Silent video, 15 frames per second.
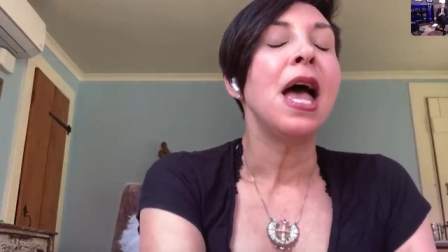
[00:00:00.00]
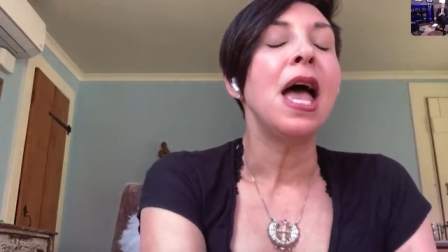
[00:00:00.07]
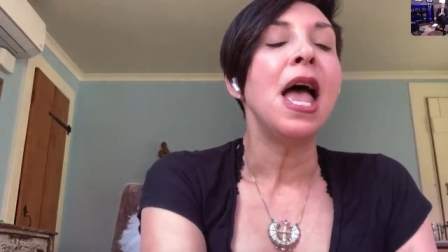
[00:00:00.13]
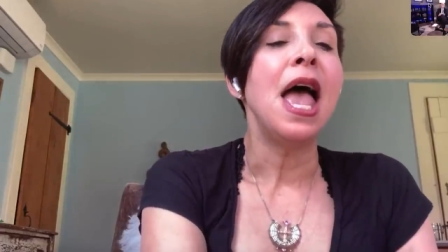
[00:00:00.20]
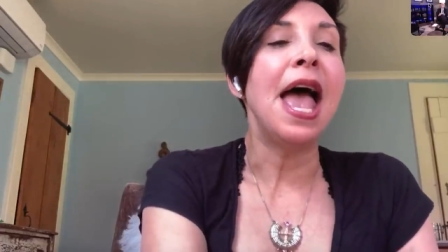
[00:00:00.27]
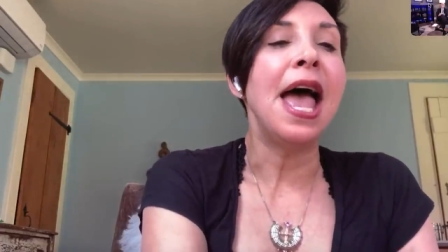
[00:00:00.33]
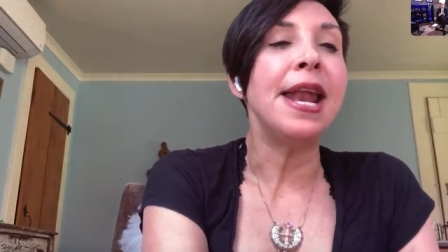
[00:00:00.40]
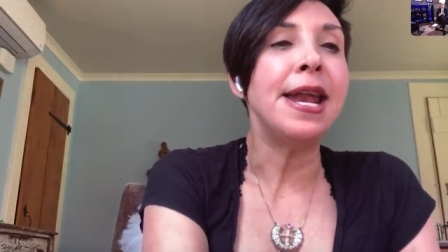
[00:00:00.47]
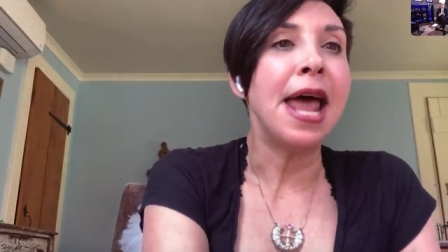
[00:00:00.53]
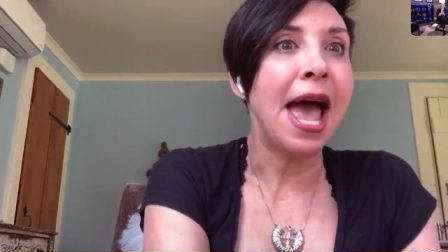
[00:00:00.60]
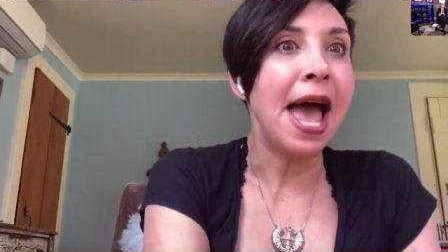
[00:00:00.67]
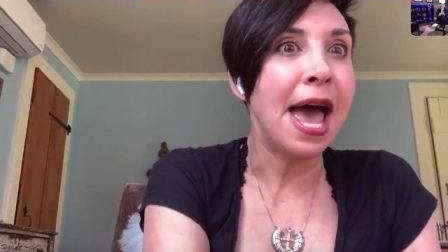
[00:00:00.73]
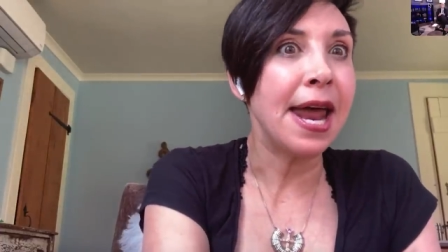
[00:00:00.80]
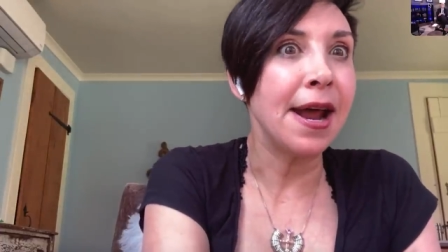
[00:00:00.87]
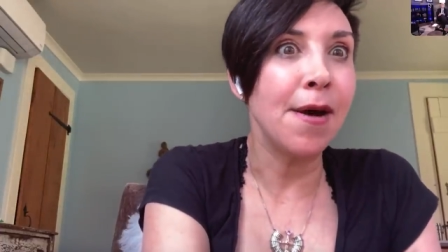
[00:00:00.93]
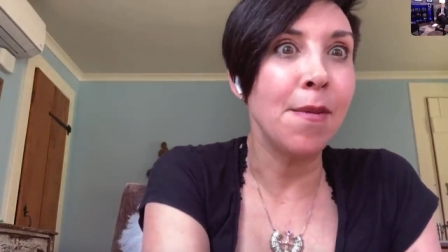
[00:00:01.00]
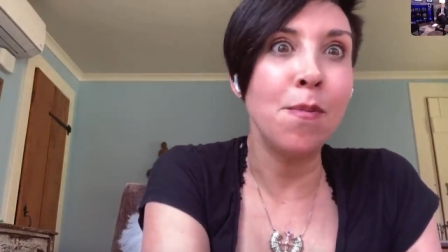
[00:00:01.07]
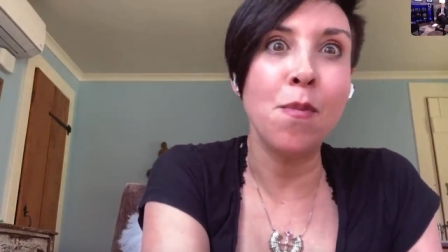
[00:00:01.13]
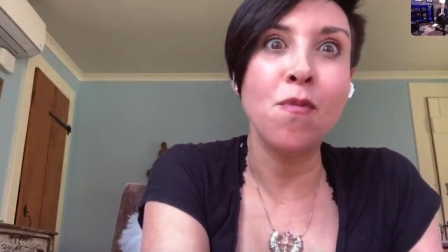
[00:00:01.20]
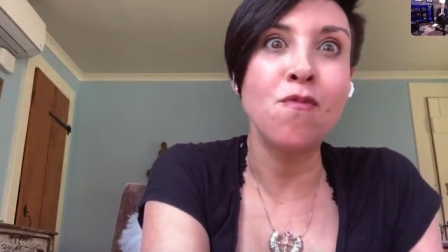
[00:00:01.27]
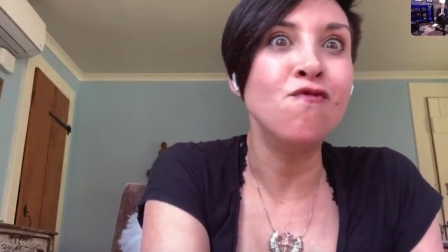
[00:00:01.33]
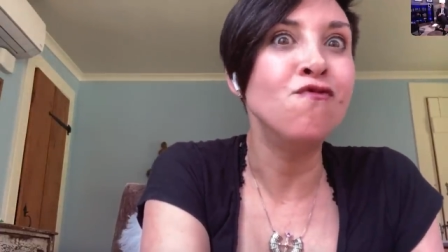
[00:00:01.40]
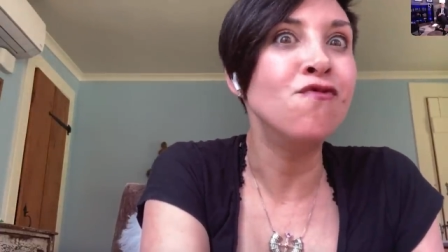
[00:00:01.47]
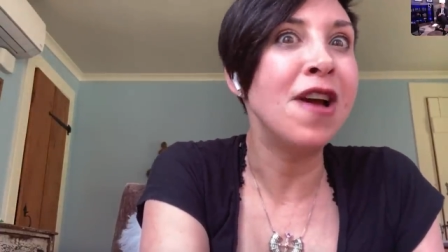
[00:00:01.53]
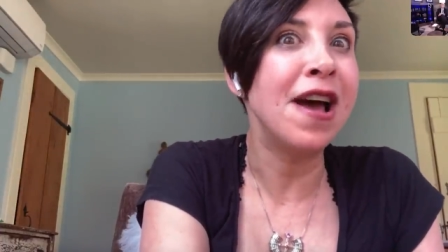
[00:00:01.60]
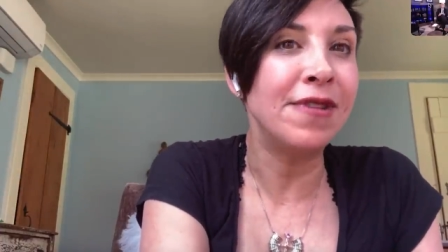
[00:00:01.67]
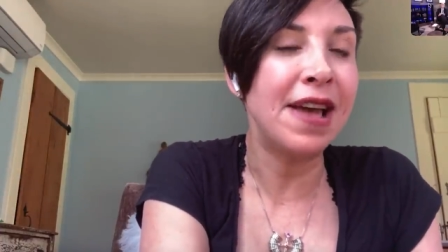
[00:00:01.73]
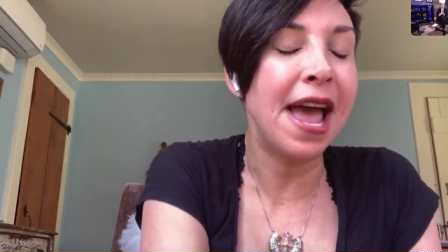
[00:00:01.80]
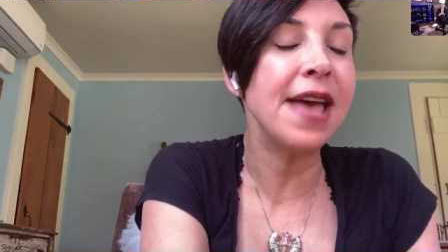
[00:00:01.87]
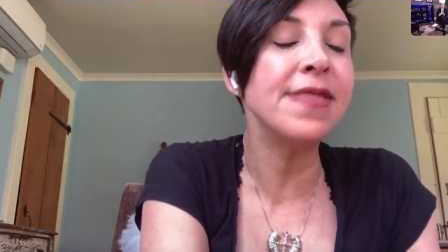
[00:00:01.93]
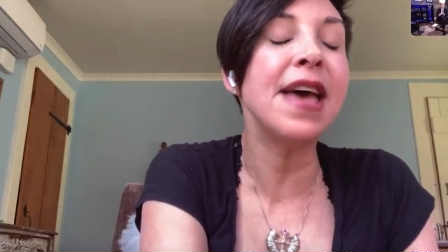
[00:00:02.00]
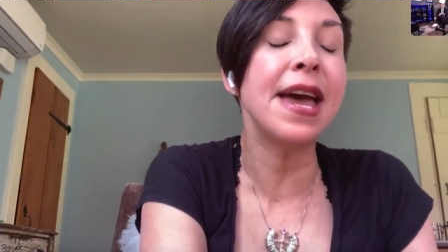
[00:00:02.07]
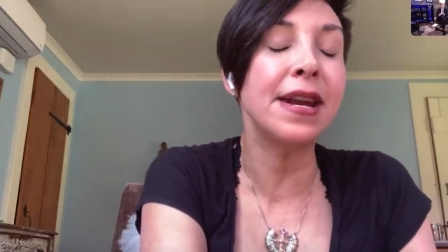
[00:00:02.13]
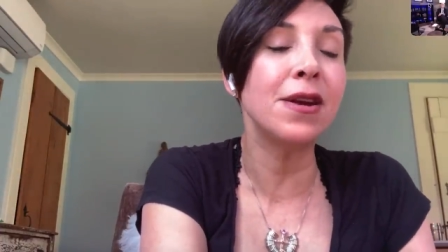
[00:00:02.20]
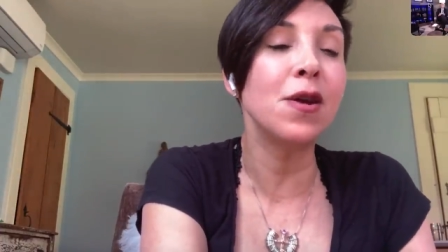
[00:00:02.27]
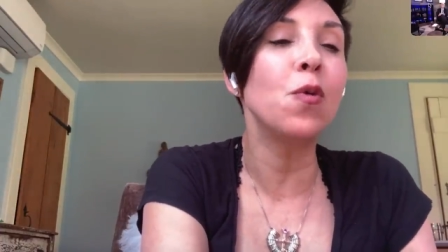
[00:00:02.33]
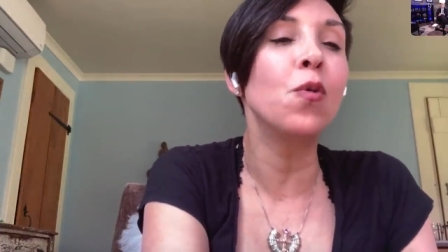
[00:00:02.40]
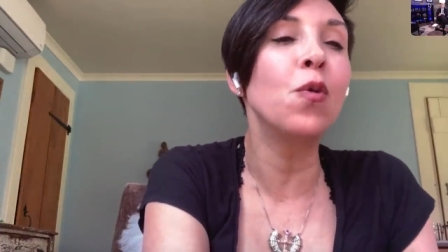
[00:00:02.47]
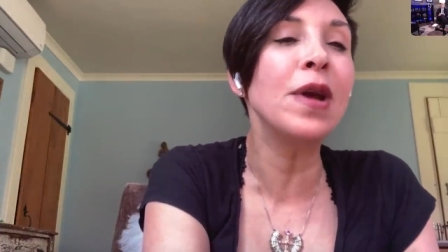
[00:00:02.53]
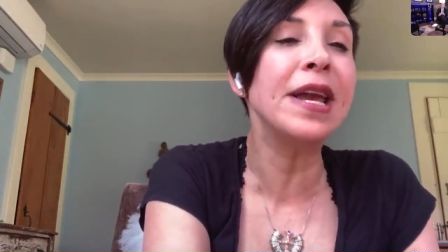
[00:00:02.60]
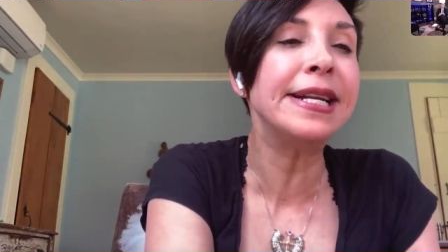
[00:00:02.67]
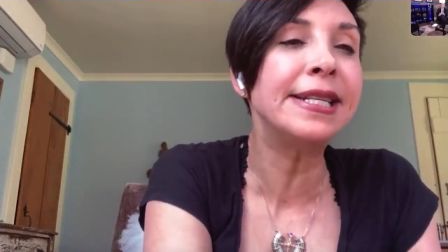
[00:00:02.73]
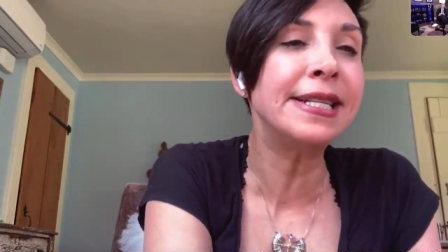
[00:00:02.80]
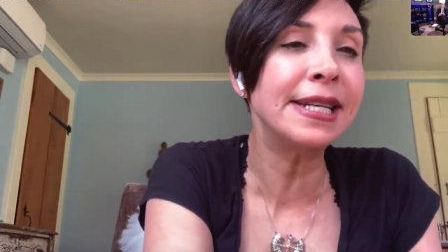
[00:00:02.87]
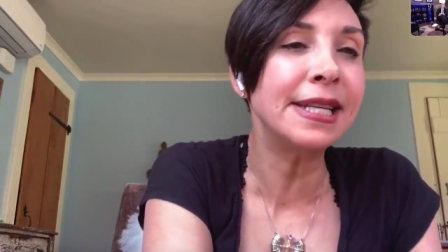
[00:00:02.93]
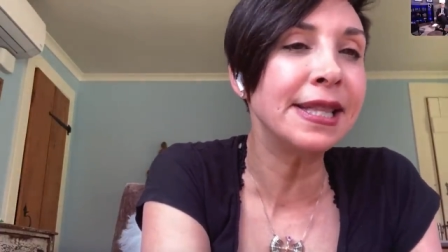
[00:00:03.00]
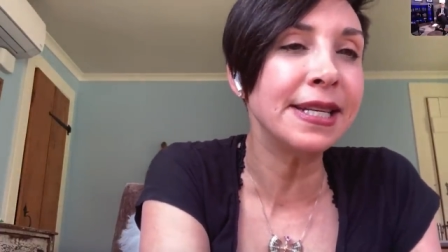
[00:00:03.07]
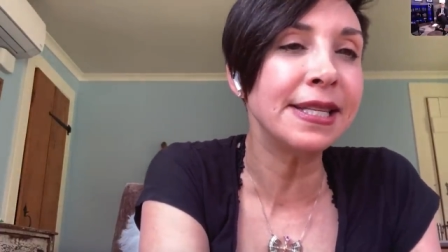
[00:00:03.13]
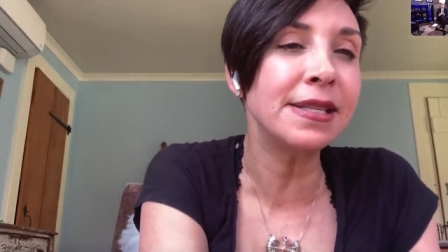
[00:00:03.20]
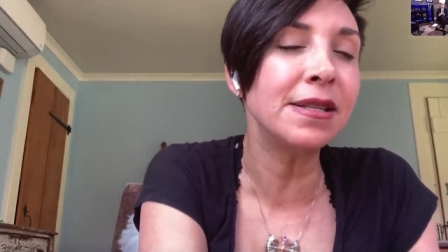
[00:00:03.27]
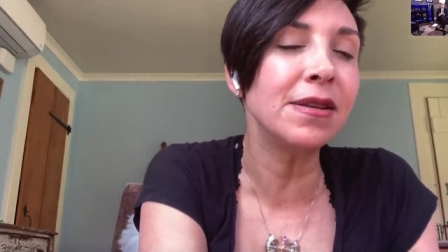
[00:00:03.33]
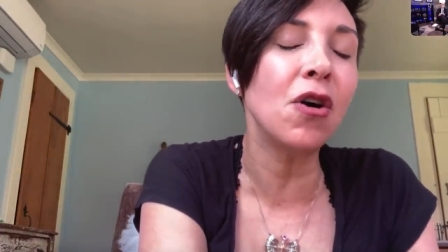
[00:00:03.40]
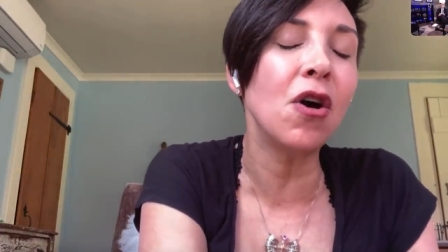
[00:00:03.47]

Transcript: and had a rep. And then we did this.